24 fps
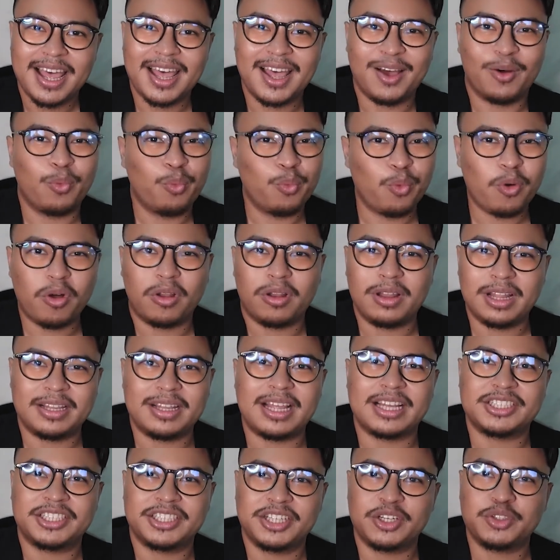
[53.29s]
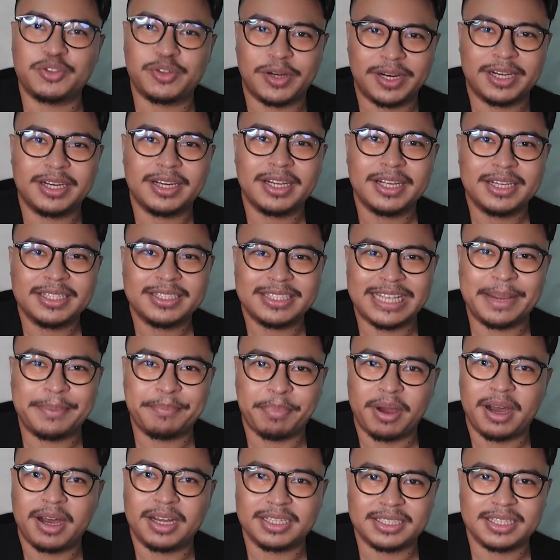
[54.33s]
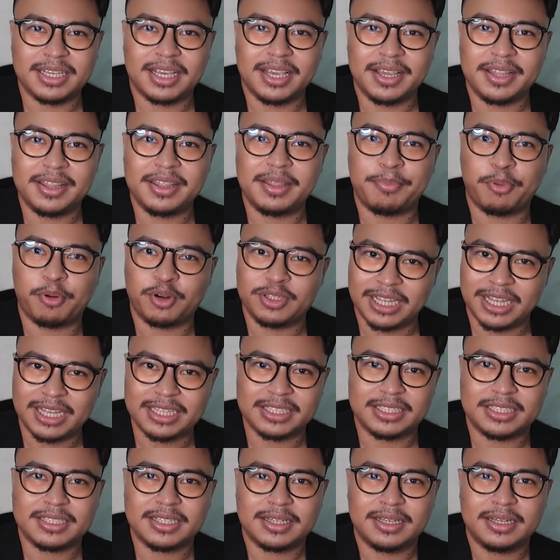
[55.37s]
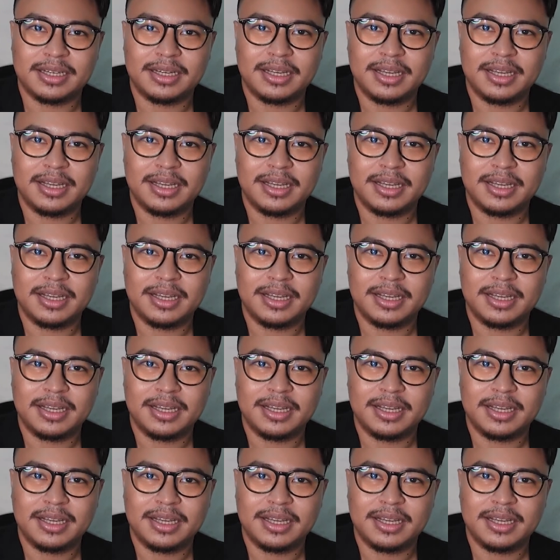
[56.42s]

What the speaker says: and won't let their children take part in the protest,